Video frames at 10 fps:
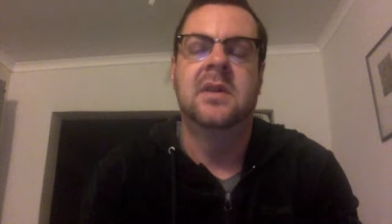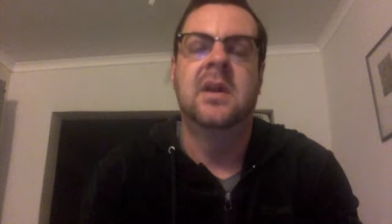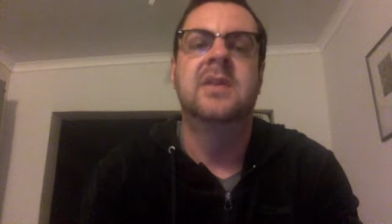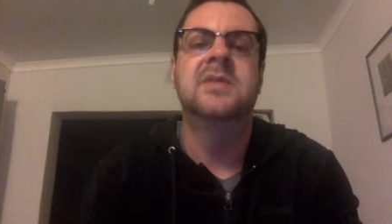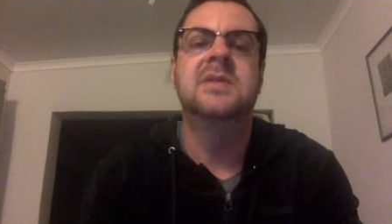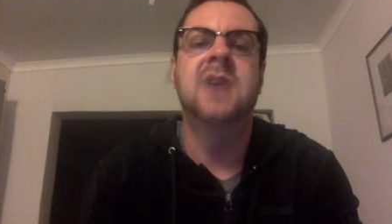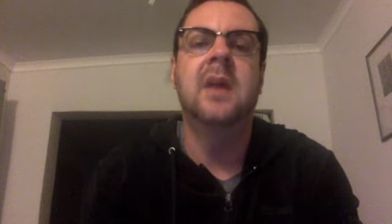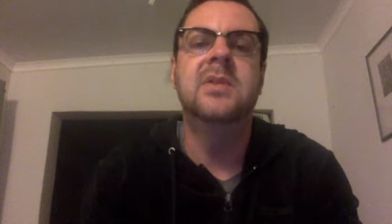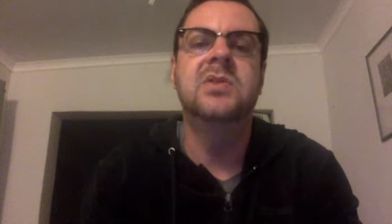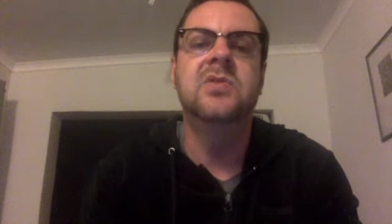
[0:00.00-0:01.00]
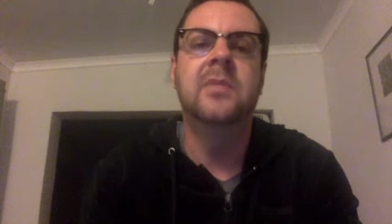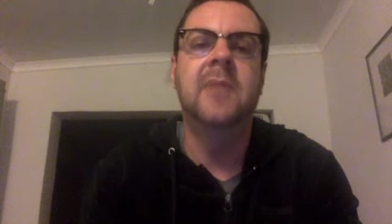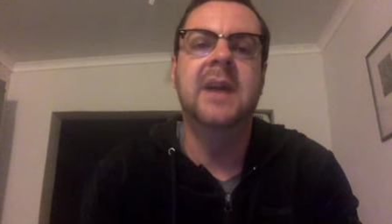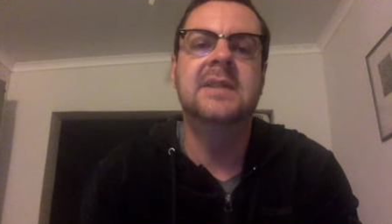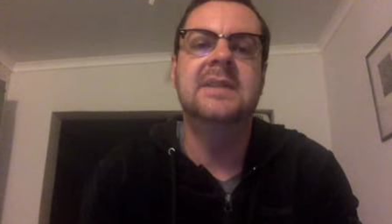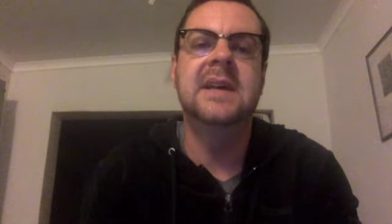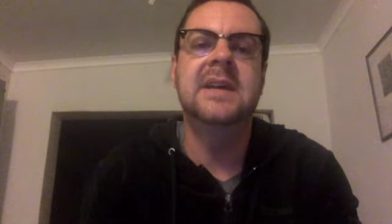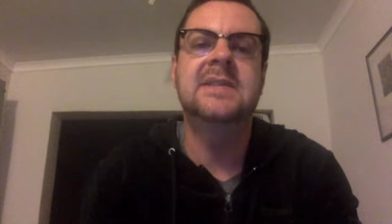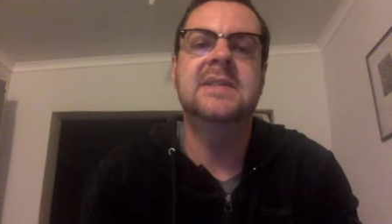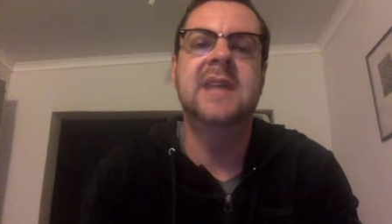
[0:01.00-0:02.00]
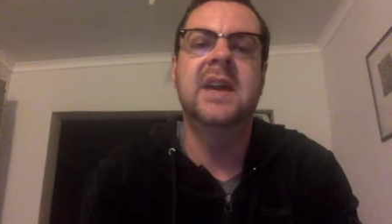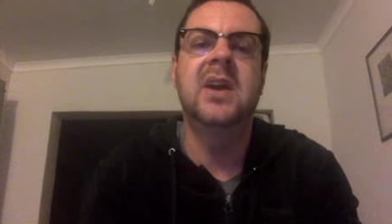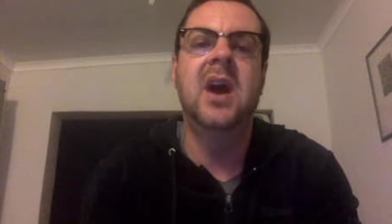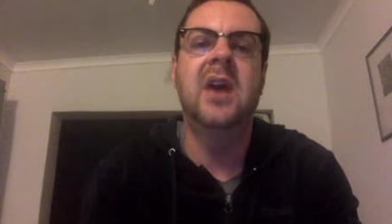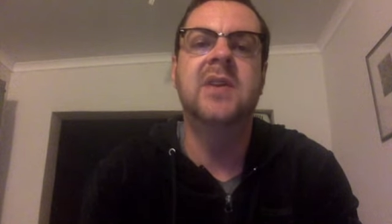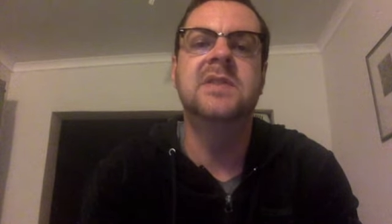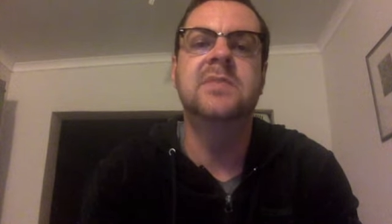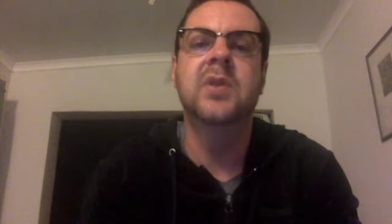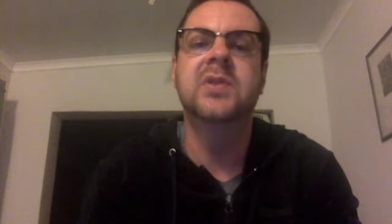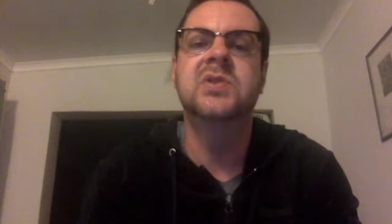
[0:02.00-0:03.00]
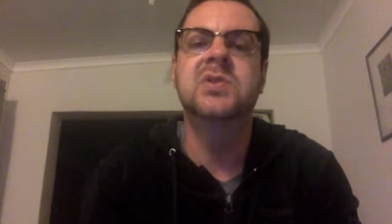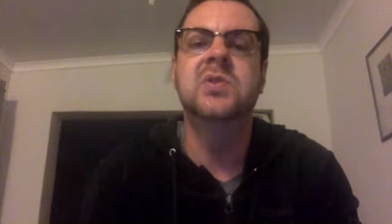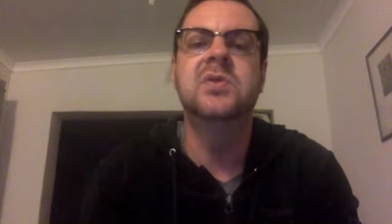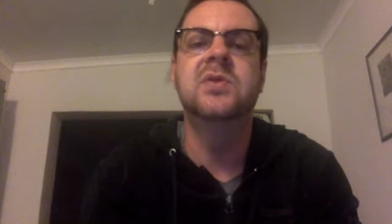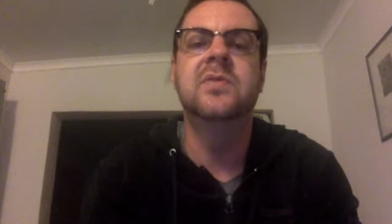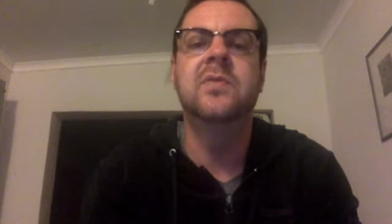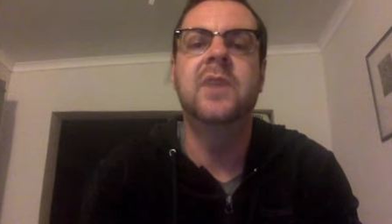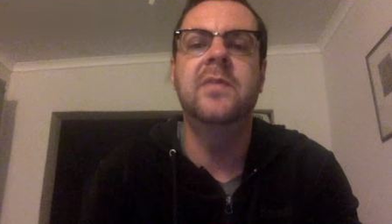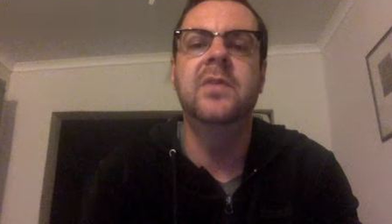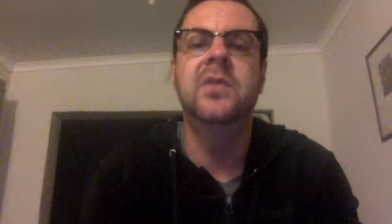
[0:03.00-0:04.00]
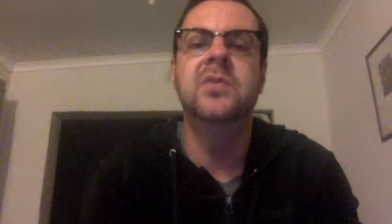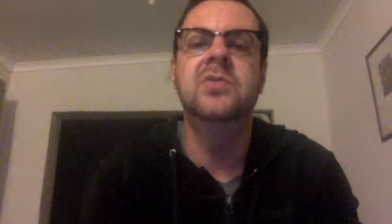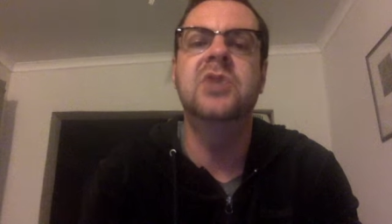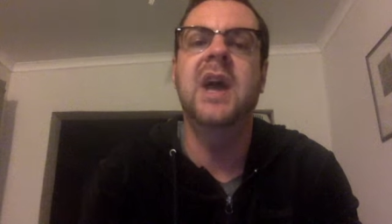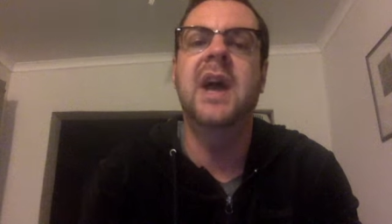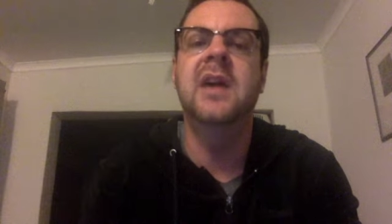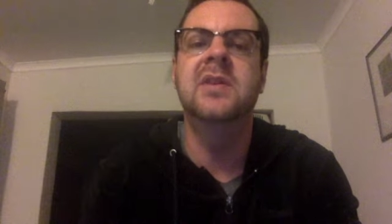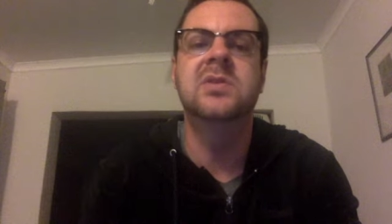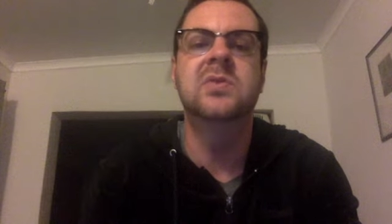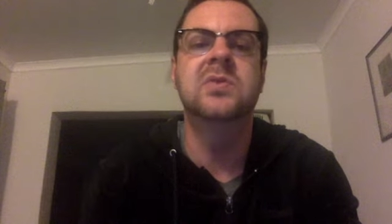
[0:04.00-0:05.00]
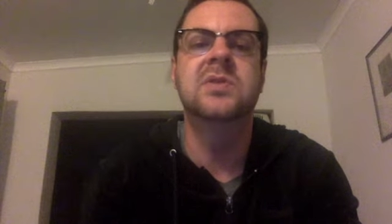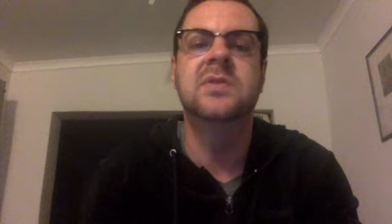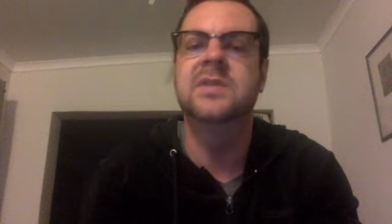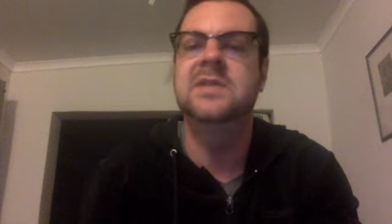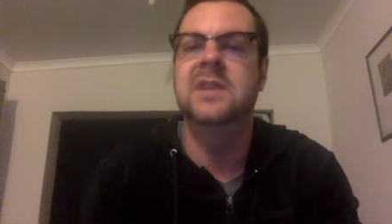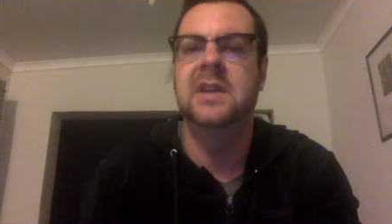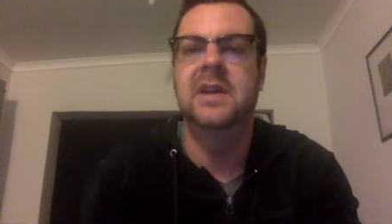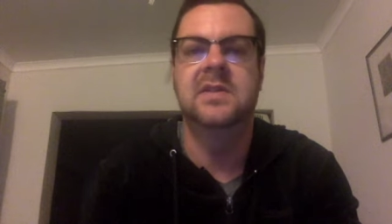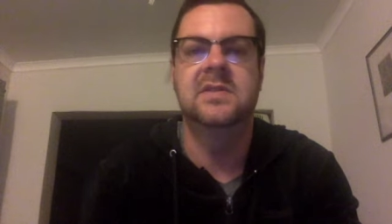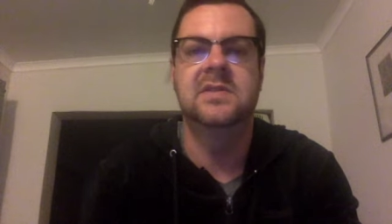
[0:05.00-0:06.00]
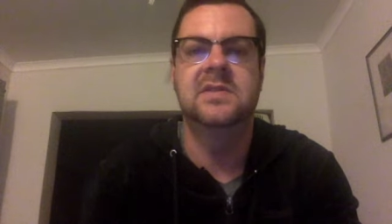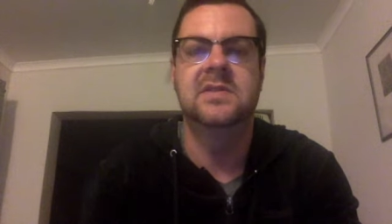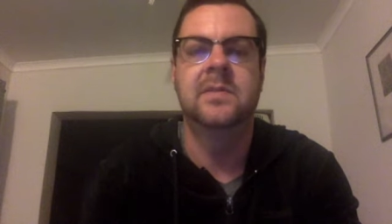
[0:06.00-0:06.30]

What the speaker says: the psalmist reminds us that God is both a source of refuge and a source of resilience.